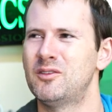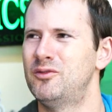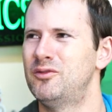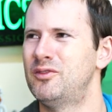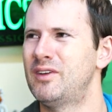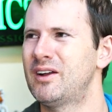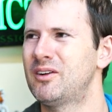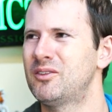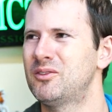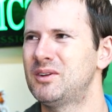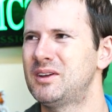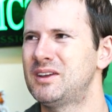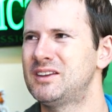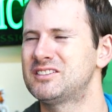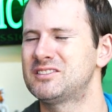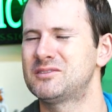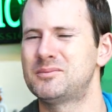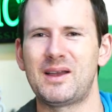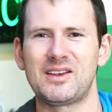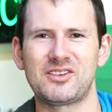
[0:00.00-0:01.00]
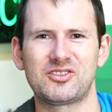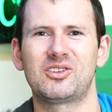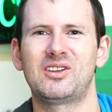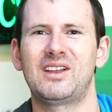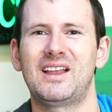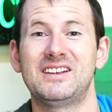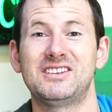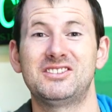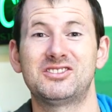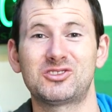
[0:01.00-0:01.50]
very
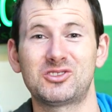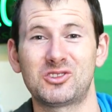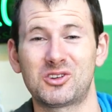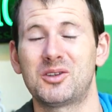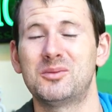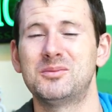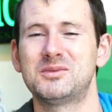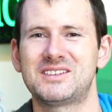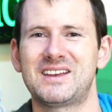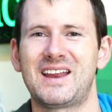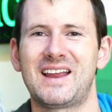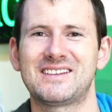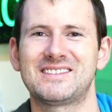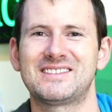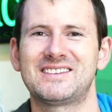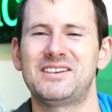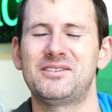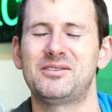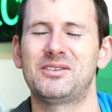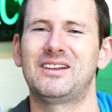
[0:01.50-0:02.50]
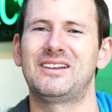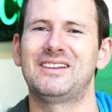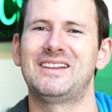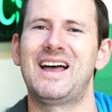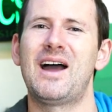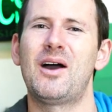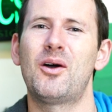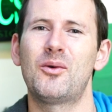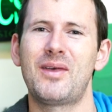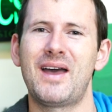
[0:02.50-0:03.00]
specialized circumstance to even
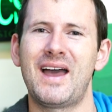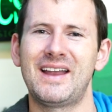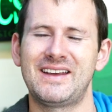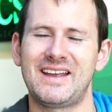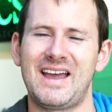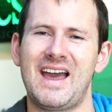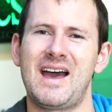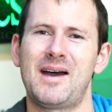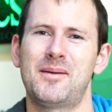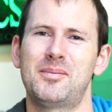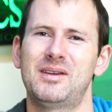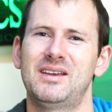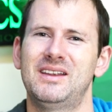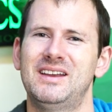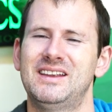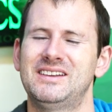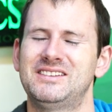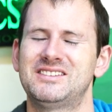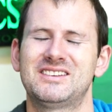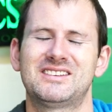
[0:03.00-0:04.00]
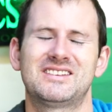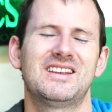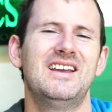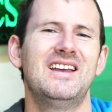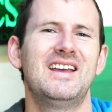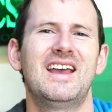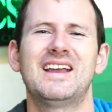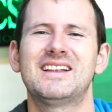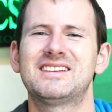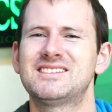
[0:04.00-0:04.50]
allow that to happen.
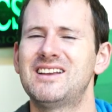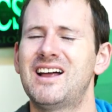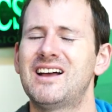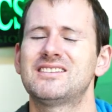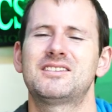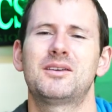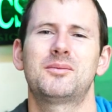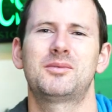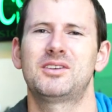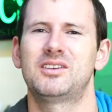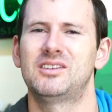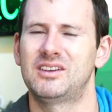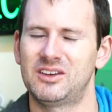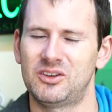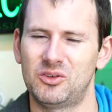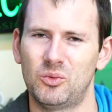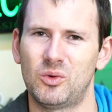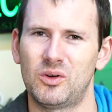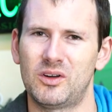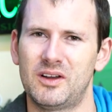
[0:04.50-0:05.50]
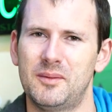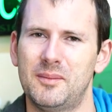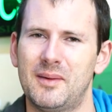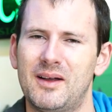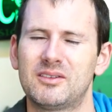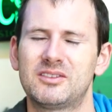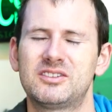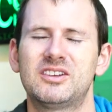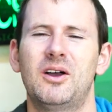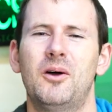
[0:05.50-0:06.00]
It's not something you need to worry
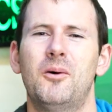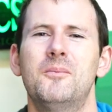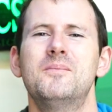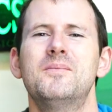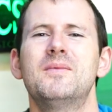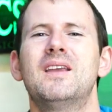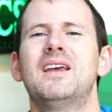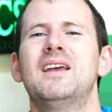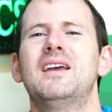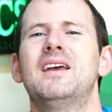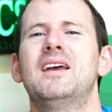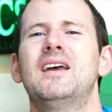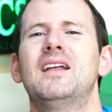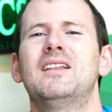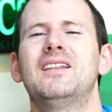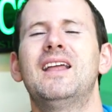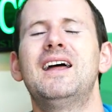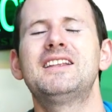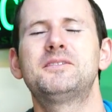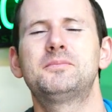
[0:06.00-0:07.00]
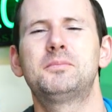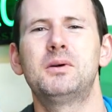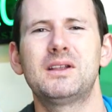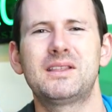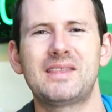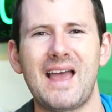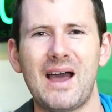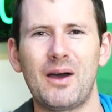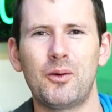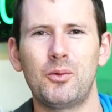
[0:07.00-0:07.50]
about. So, let's
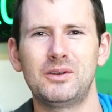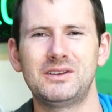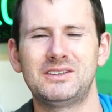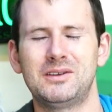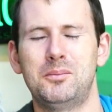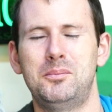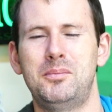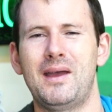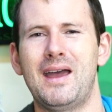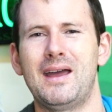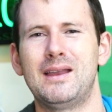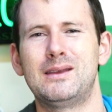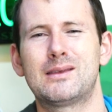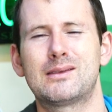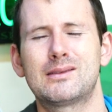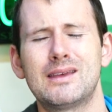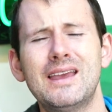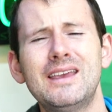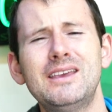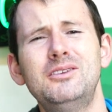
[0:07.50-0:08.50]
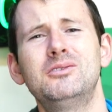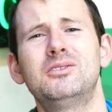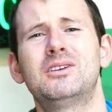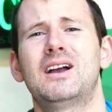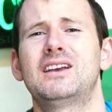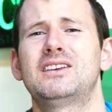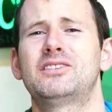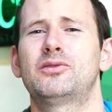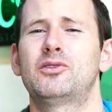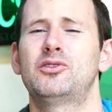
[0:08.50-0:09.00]
put that one to bed. Thank you
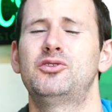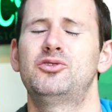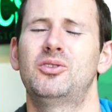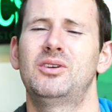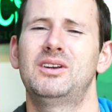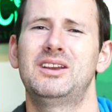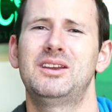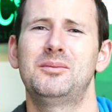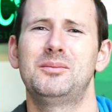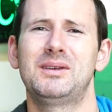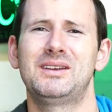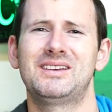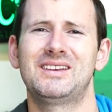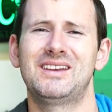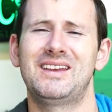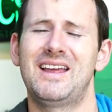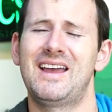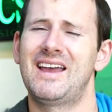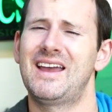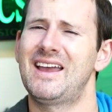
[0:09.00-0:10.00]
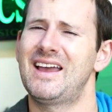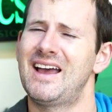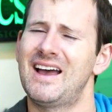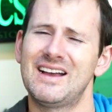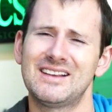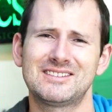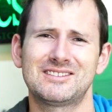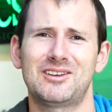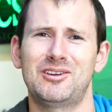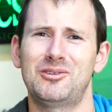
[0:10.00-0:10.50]
guys for joining me today.
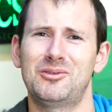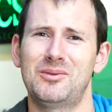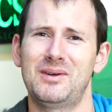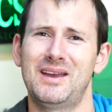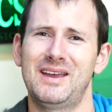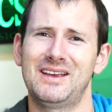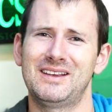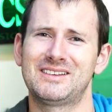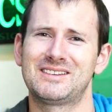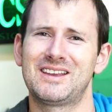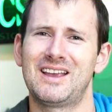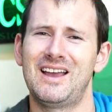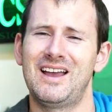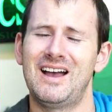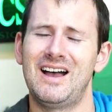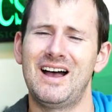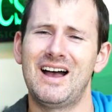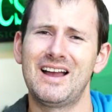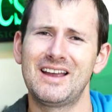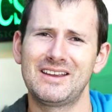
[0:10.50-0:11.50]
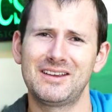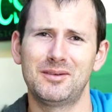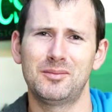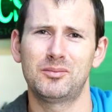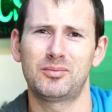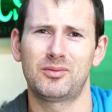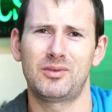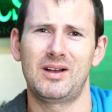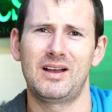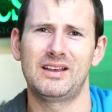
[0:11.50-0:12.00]
As always, I
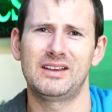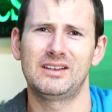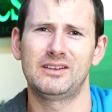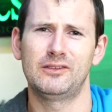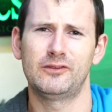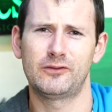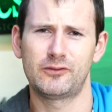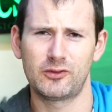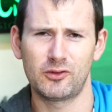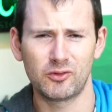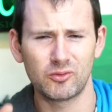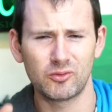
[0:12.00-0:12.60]
am Brian, for